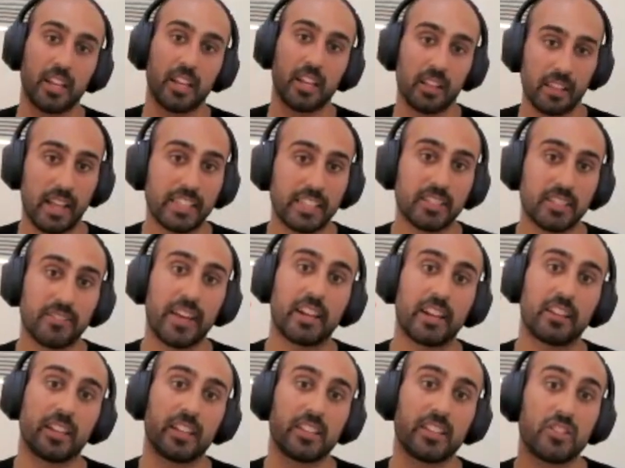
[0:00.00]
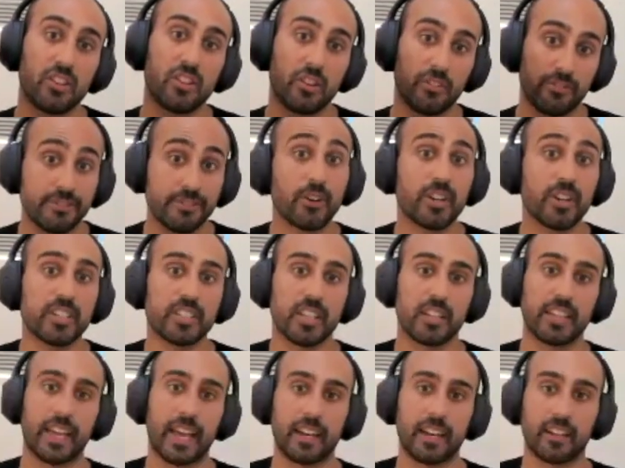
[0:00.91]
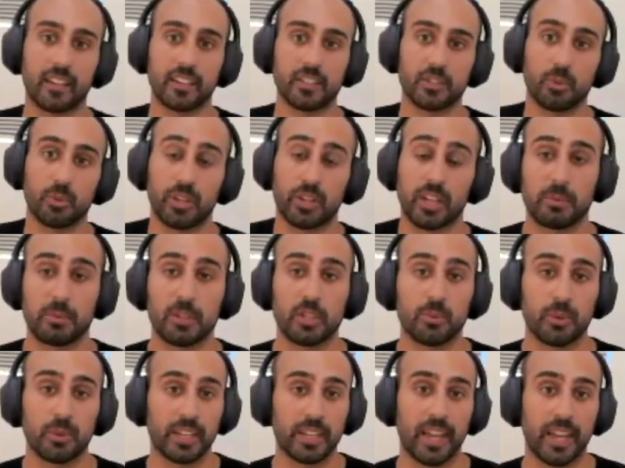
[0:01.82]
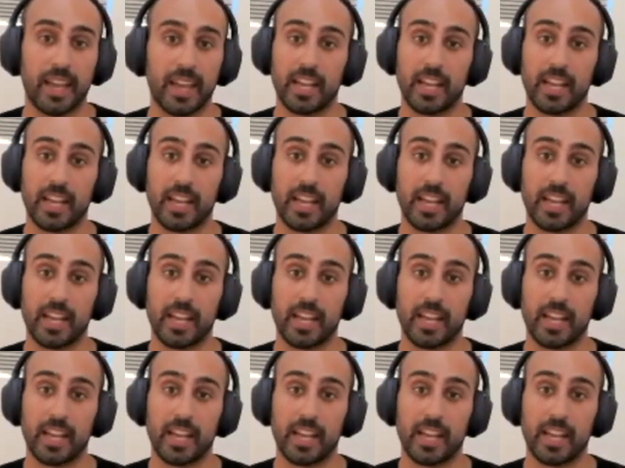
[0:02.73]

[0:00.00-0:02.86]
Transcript: lots of analysts, focus on the analysts who are going to be